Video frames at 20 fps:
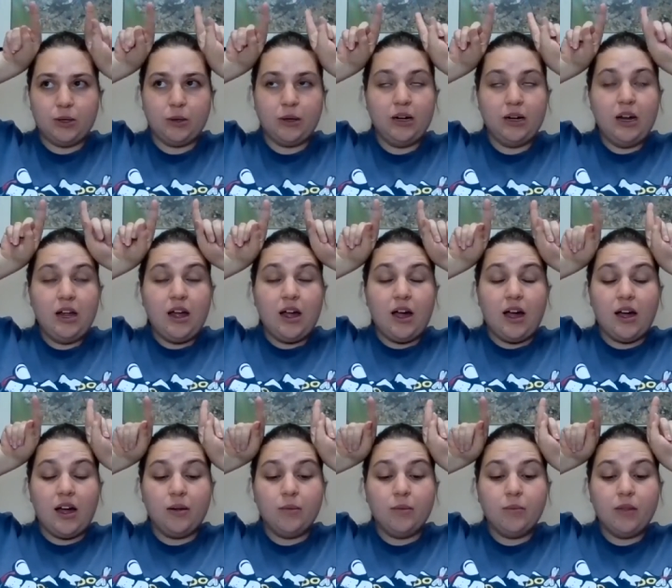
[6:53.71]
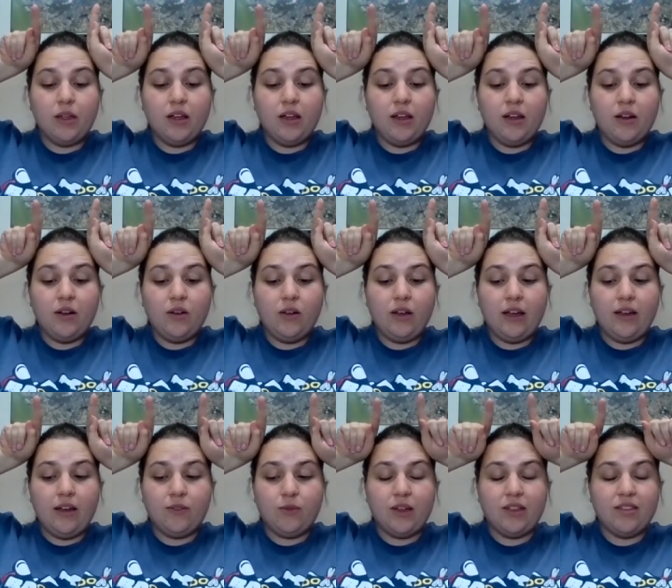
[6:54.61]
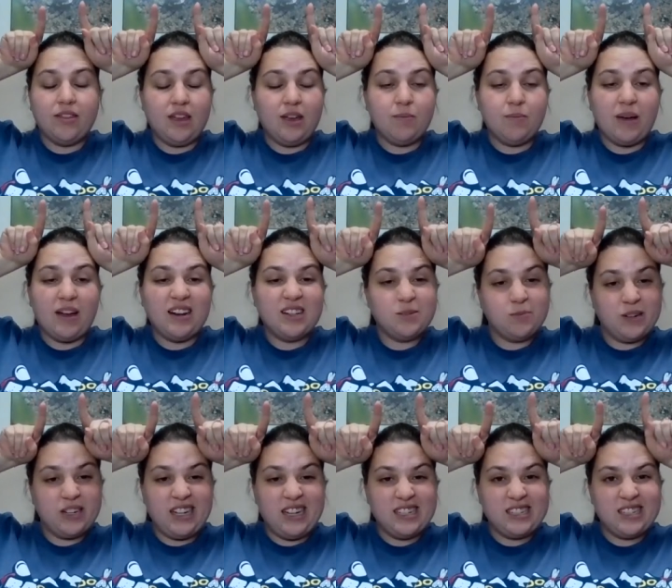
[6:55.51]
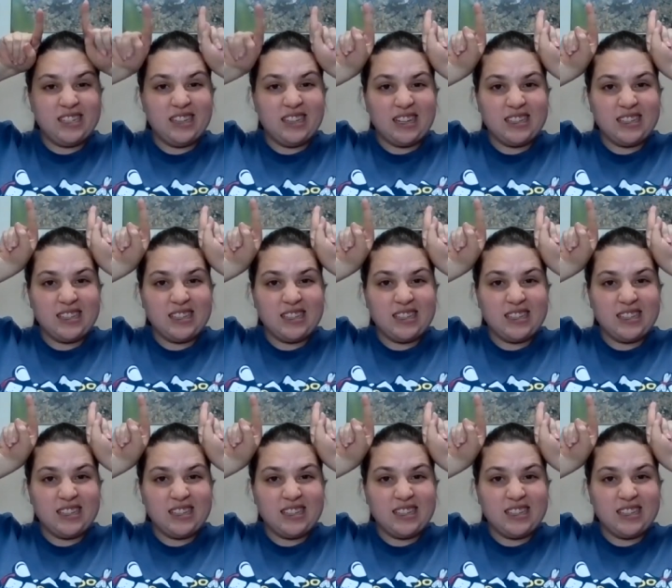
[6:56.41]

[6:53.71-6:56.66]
or um, if we think about it, it's pretty easy.